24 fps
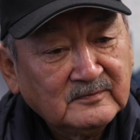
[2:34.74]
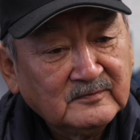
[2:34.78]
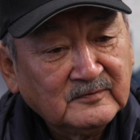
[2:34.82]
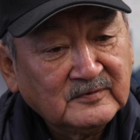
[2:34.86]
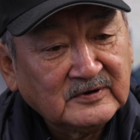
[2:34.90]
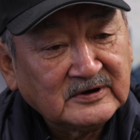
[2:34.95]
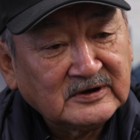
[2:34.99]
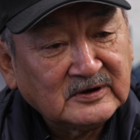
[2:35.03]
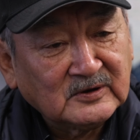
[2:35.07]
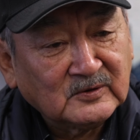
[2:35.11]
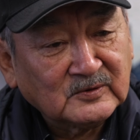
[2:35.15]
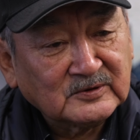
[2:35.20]
We
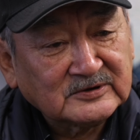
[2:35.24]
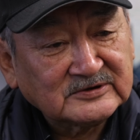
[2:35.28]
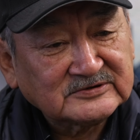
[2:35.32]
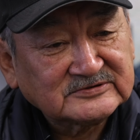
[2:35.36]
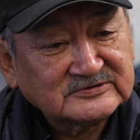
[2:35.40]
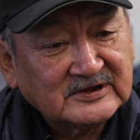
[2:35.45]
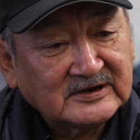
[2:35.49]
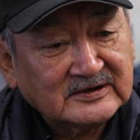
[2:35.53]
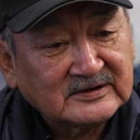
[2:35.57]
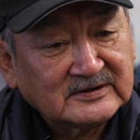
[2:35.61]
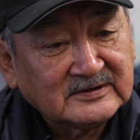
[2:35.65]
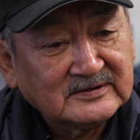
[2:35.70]
noticed
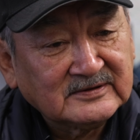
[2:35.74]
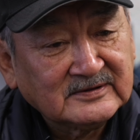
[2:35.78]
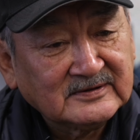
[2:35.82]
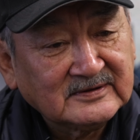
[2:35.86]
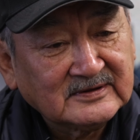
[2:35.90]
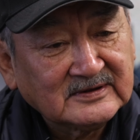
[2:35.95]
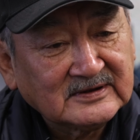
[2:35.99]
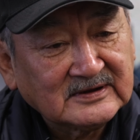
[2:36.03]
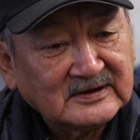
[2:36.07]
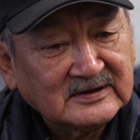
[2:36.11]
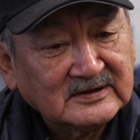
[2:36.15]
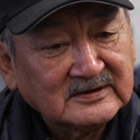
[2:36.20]
that
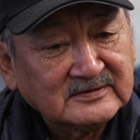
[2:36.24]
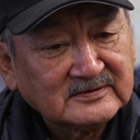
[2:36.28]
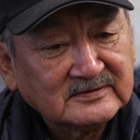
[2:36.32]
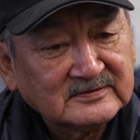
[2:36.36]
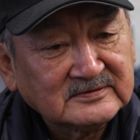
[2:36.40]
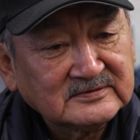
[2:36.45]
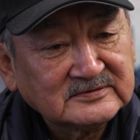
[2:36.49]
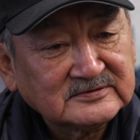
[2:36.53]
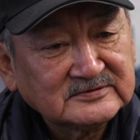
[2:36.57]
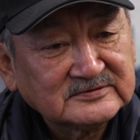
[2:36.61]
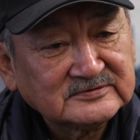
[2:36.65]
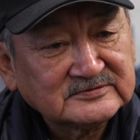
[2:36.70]

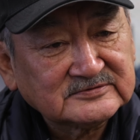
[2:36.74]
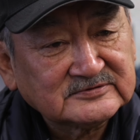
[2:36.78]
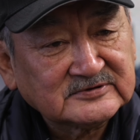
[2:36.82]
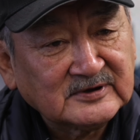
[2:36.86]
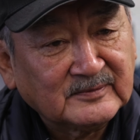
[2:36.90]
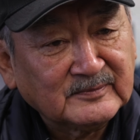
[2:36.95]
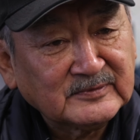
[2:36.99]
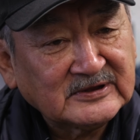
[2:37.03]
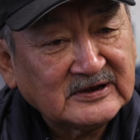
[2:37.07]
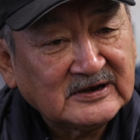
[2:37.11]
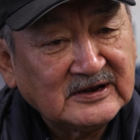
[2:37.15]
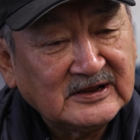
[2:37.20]

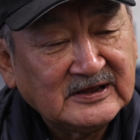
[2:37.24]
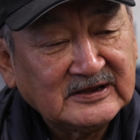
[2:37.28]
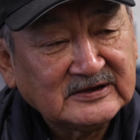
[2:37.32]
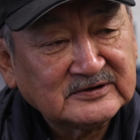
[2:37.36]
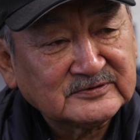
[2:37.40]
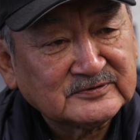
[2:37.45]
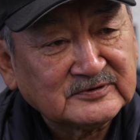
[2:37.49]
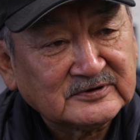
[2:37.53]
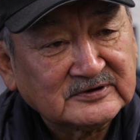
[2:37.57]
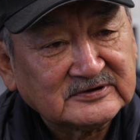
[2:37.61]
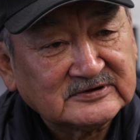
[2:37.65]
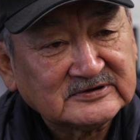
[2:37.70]
some of the lakes
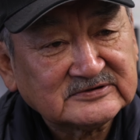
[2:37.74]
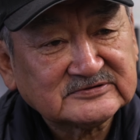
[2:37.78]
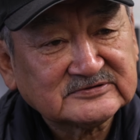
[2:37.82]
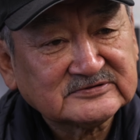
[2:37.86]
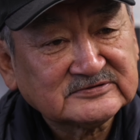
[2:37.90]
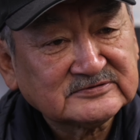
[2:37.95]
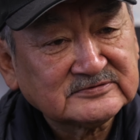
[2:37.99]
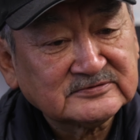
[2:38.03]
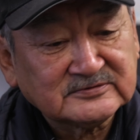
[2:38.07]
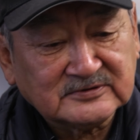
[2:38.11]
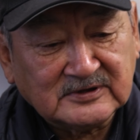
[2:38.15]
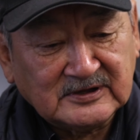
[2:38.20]
were just
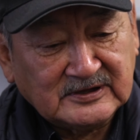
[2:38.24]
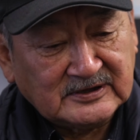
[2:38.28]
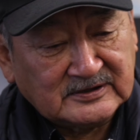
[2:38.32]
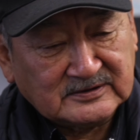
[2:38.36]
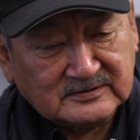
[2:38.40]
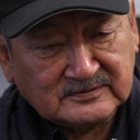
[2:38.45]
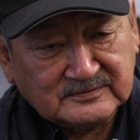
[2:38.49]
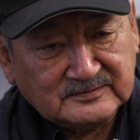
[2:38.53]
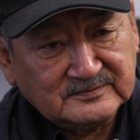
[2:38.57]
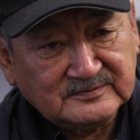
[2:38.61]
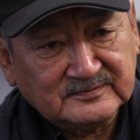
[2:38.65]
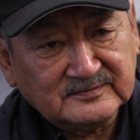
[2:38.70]
like,
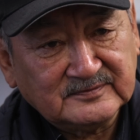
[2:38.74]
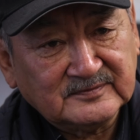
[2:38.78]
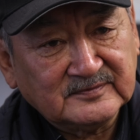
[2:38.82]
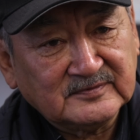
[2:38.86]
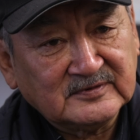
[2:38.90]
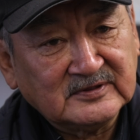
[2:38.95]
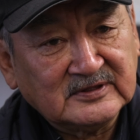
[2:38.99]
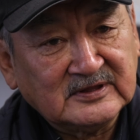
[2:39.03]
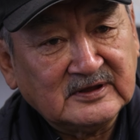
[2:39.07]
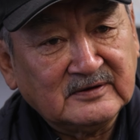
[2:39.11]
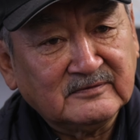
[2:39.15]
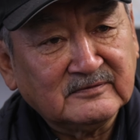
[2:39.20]

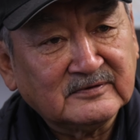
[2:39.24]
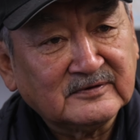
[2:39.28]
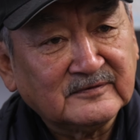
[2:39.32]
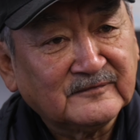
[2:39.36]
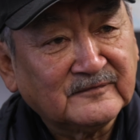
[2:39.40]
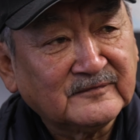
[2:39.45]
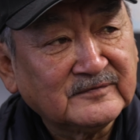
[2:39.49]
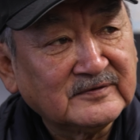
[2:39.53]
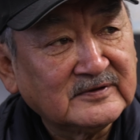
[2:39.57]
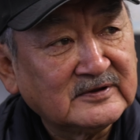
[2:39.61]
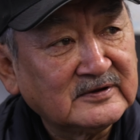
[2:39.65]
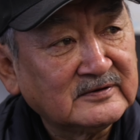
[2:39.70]
they're
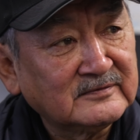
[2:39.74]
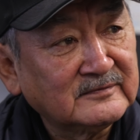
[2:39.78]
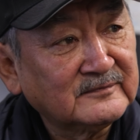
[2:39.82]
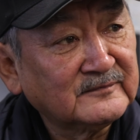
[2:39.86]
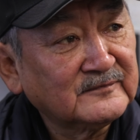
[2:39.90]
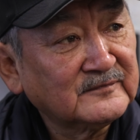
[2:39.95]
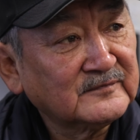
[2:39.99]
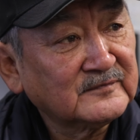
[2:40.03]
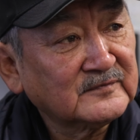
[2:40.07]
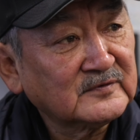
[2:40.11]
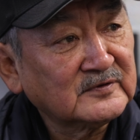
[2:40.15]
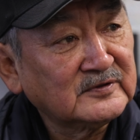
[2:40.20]

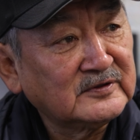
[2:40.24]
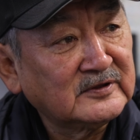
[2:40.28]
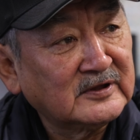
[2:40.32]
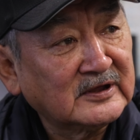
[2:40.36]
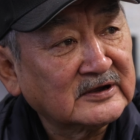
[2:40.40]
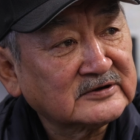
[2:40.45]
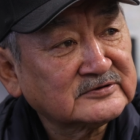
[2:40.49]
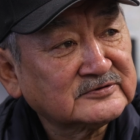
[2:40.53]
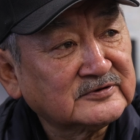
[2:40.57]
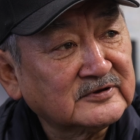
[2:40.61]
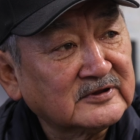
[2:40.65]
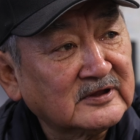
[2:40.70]

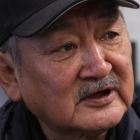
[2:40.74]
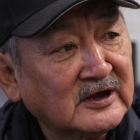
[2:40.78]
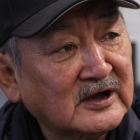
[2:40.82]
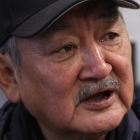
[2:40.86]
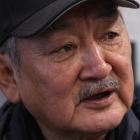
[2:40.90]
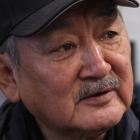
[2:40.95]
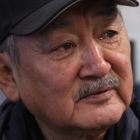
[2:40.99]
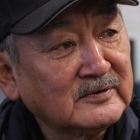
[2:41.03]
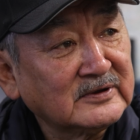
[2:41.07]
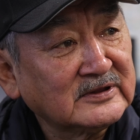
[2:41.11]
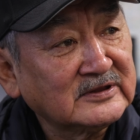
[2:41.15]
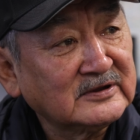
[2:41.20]
next to the
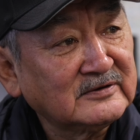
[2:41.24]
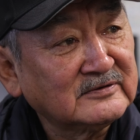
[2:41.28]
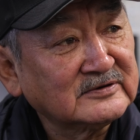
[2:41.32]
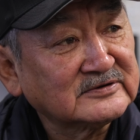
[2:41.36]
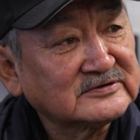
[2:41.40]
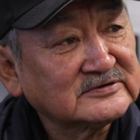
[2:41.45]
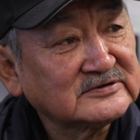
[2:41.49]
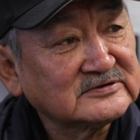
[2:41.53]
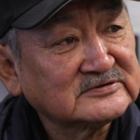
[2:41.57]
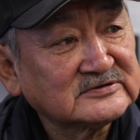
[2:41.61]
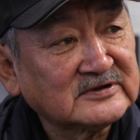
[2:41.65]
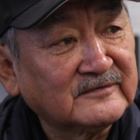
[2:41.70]
highway, there was
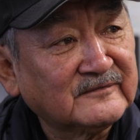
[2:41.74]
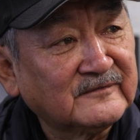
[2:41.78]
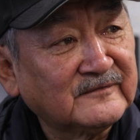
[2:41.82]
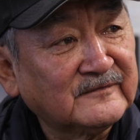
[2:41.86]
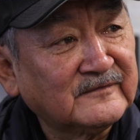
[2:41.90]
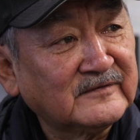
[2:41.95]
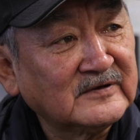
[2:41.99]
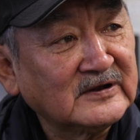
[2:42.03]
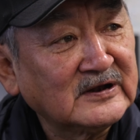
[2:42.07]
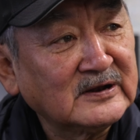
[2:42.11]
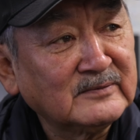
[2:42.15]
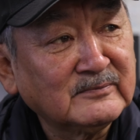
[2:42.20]
just a
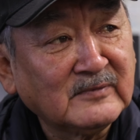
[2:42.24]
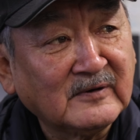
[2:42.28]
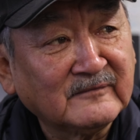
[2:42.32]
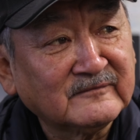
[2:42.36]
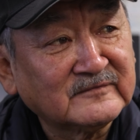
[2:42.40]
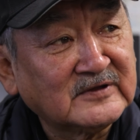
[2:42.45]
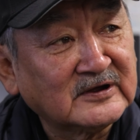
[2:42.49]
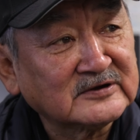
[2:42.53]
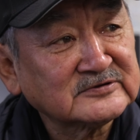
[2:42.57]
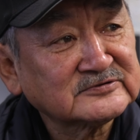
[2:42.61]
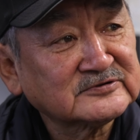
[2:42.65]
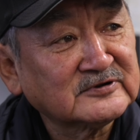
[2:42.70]
film of
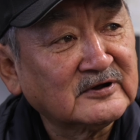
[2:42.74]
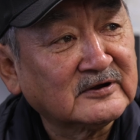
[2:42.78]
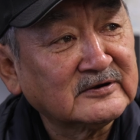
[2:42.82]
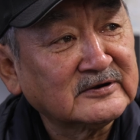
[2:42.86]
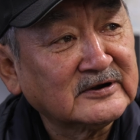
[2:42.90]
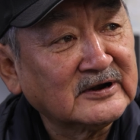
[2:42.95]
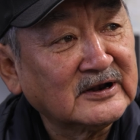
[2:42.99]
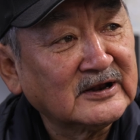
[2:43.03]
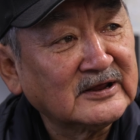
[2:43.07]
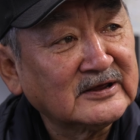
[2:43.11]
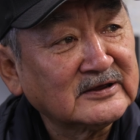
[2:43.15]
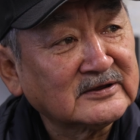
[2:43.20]
dust on the
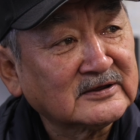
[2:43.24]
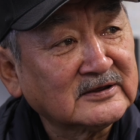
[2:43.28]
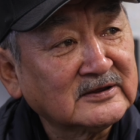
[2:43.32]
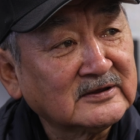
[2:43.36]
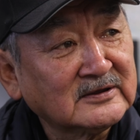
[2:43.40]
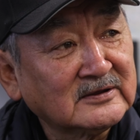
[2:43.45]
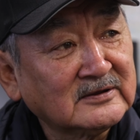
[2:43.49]
lake.